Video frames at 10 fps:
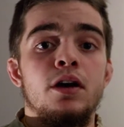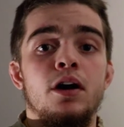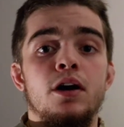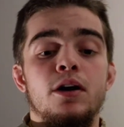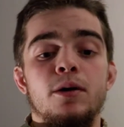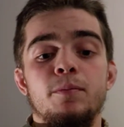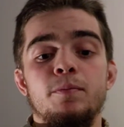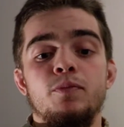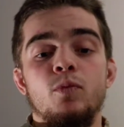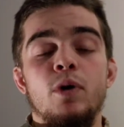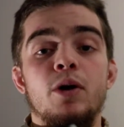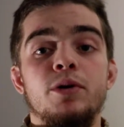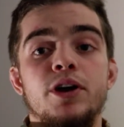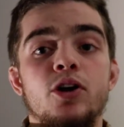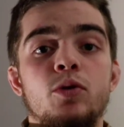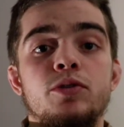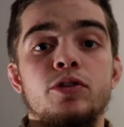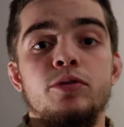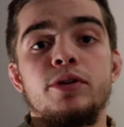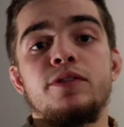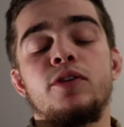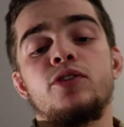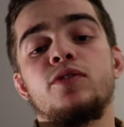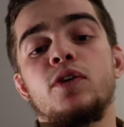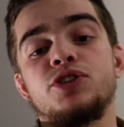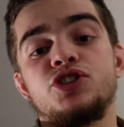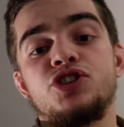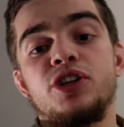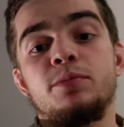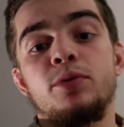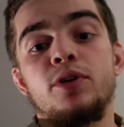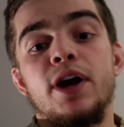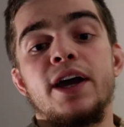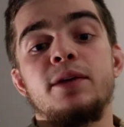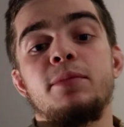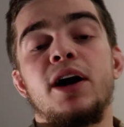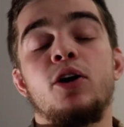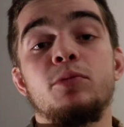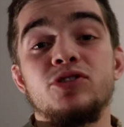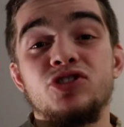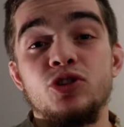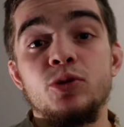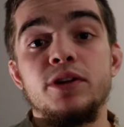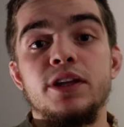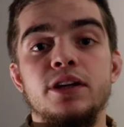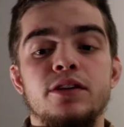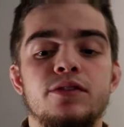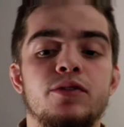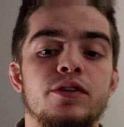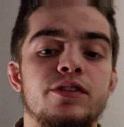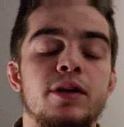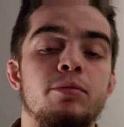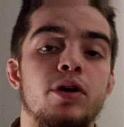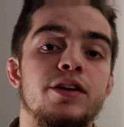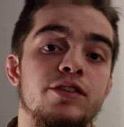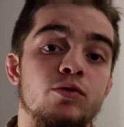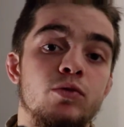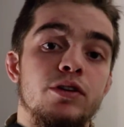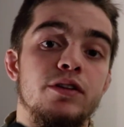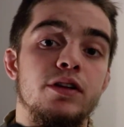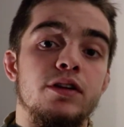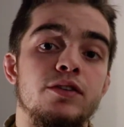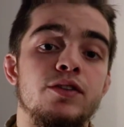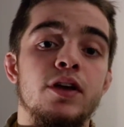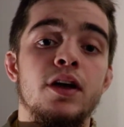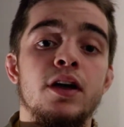Why would I go with the 3? First of all, it's cheaper. I can buy almost 2 of these for the same price as one of these.